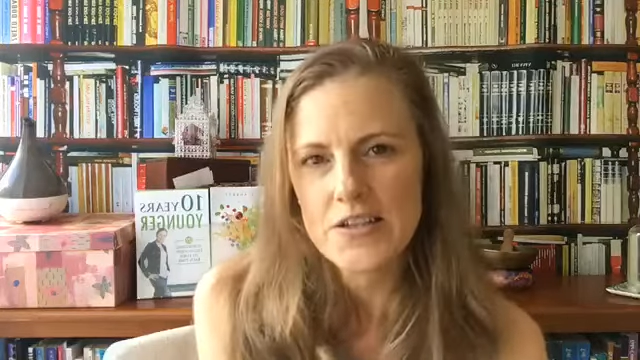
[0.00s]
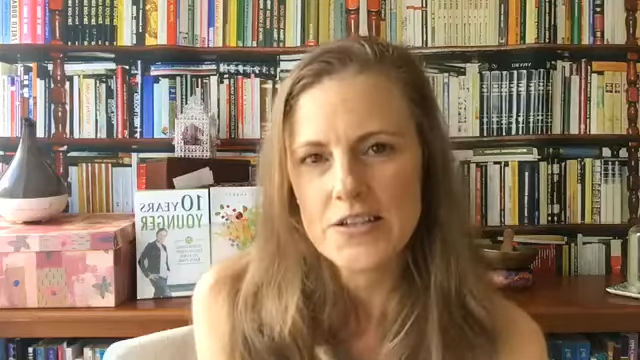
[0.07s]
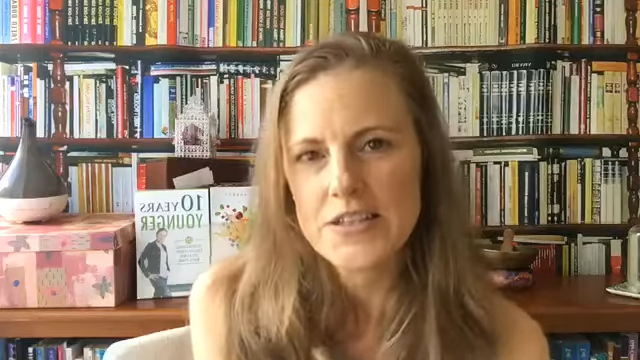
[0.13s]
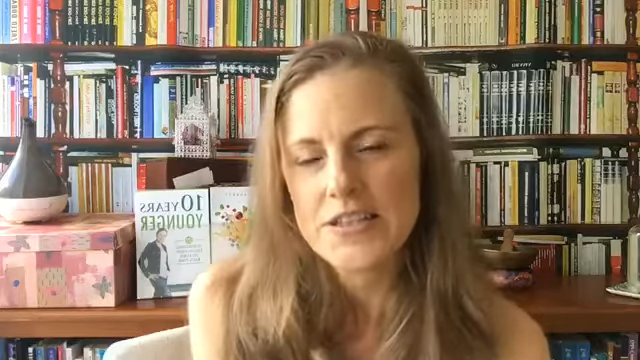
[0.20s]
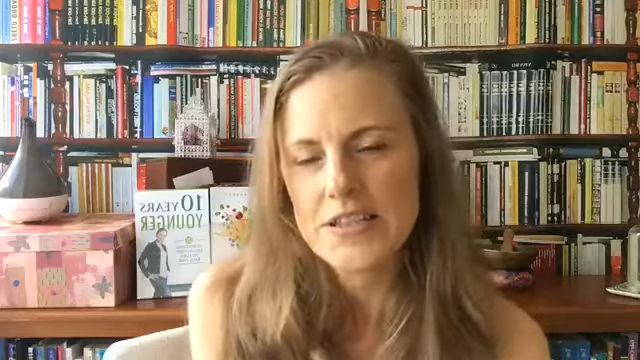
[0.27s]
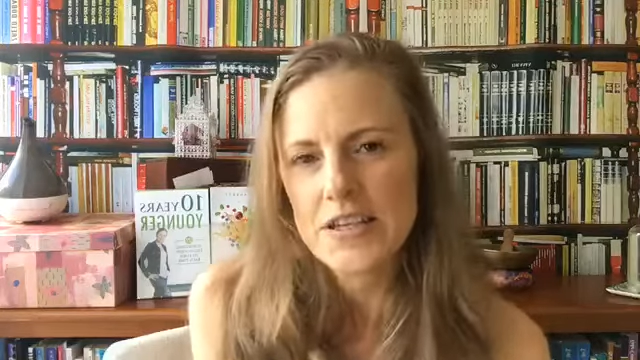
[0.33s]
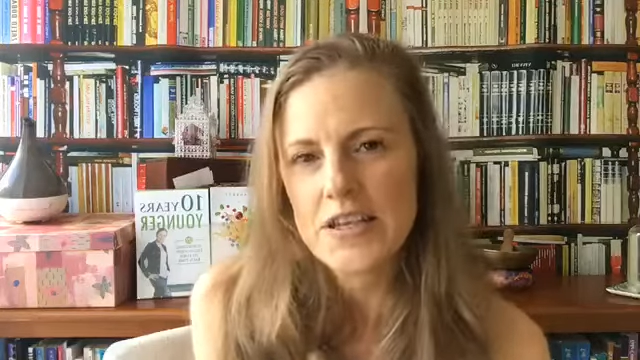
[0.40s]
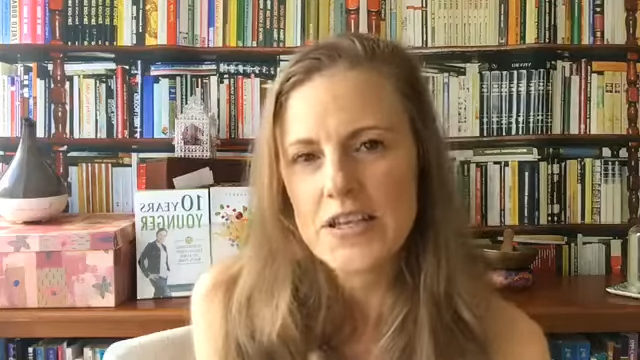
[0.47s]

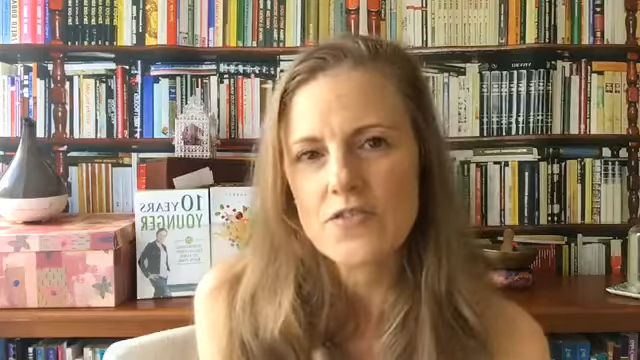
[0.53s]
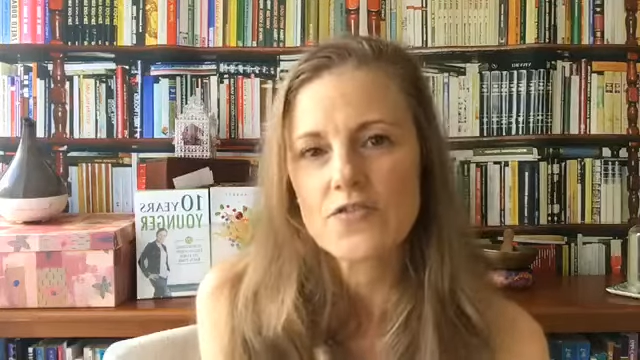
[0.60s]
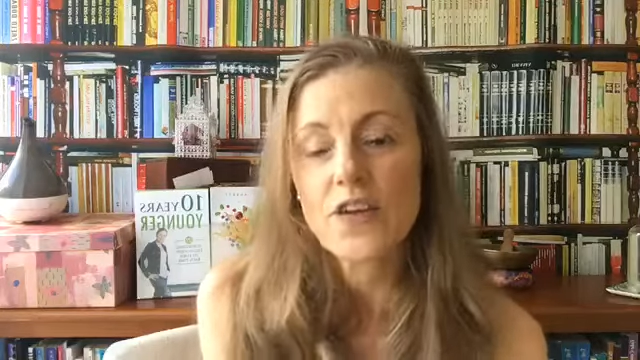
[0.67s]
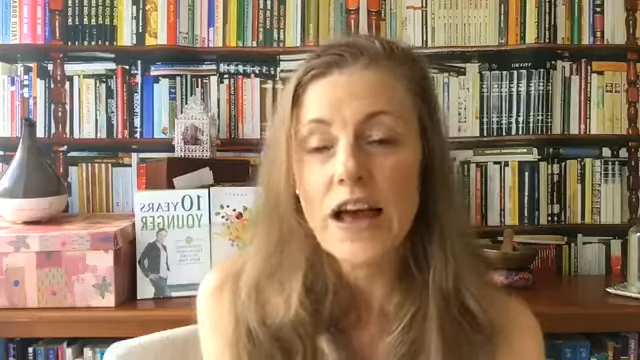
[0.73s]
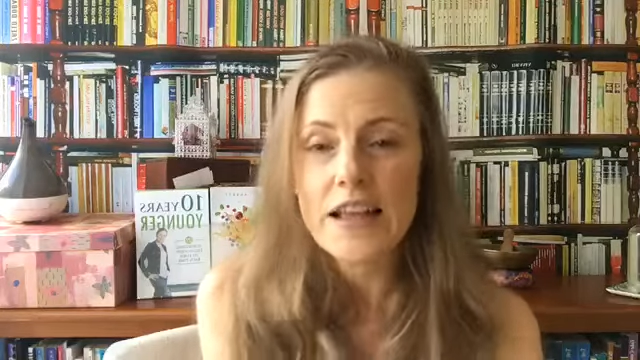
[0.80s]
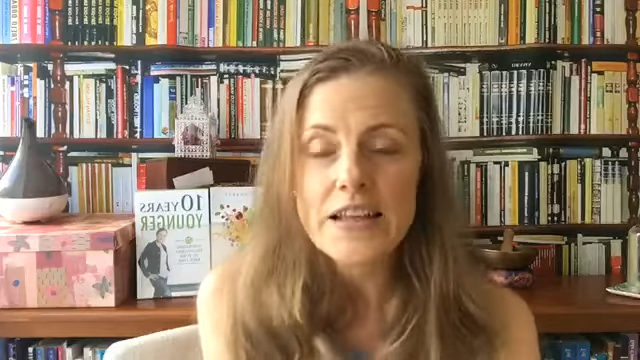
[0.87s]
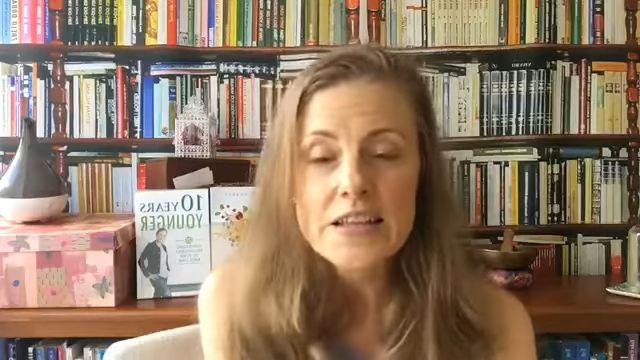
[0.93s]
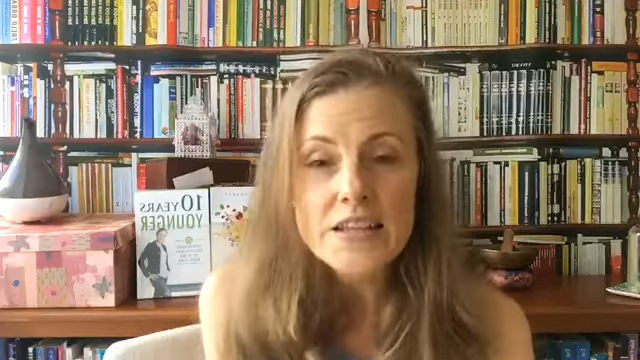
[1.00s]
seek
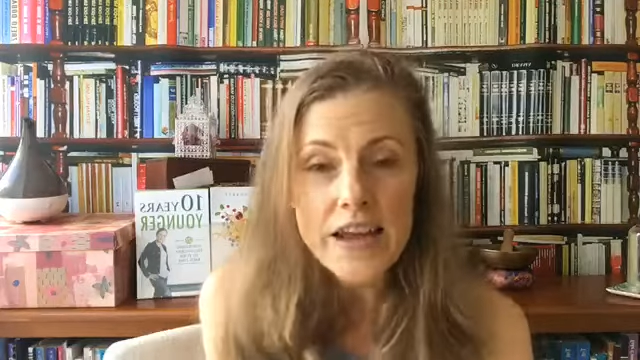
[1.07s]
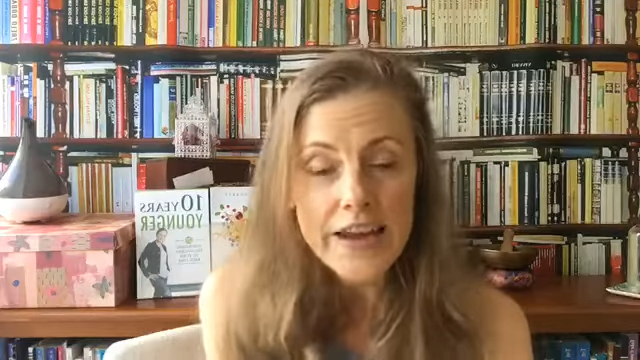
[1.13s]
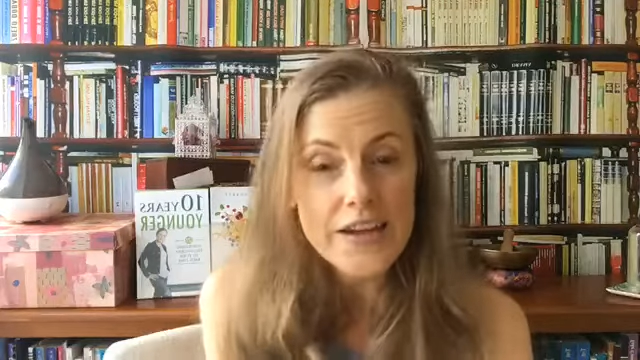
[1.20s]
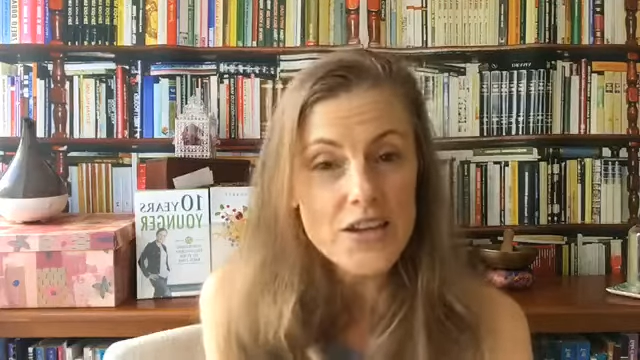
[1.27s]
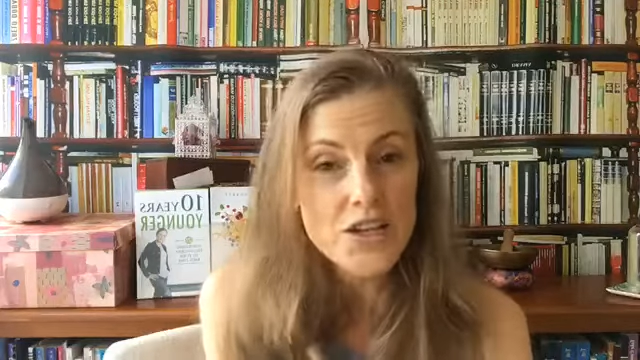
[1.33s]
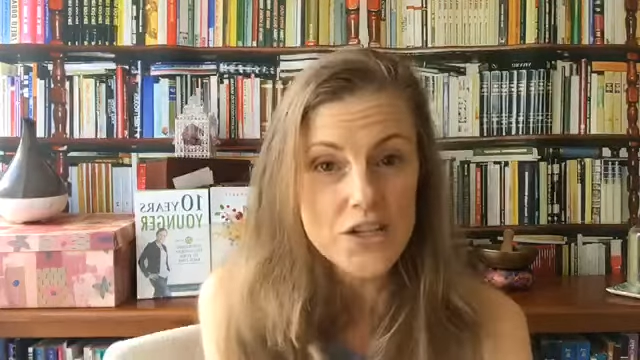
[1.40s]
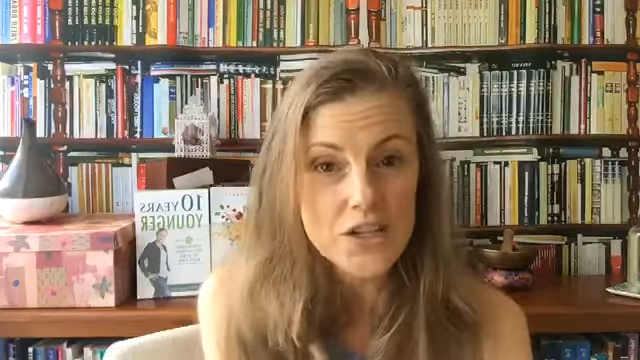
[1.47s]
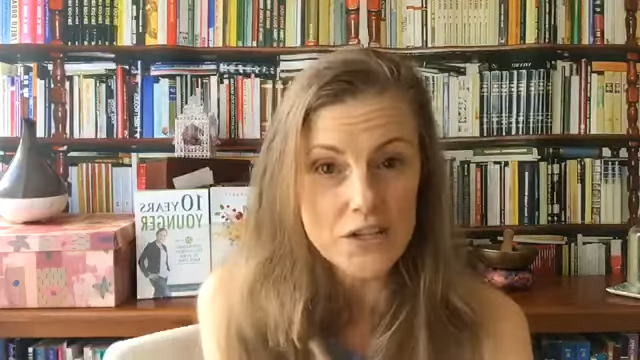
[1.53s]

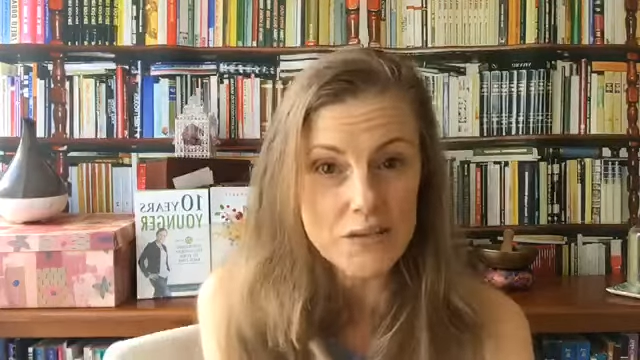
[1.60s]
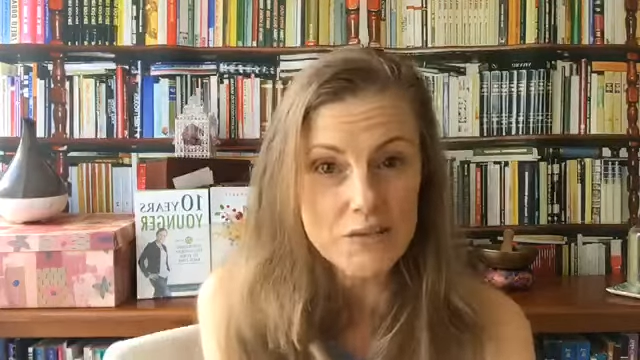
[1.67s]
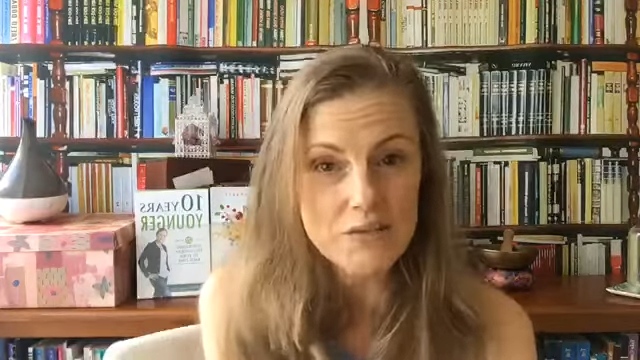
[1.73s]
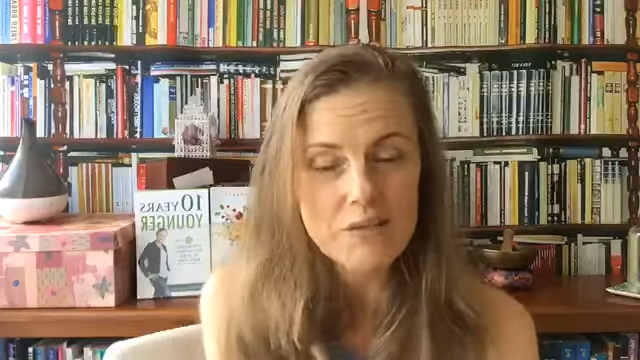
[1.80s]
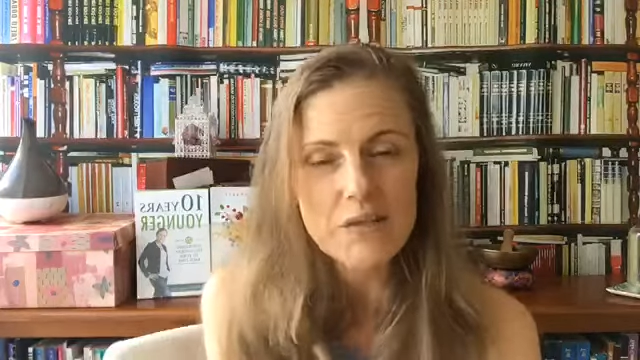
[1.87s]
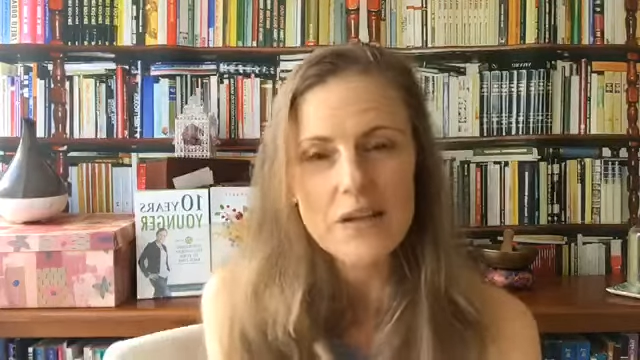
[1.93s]
validation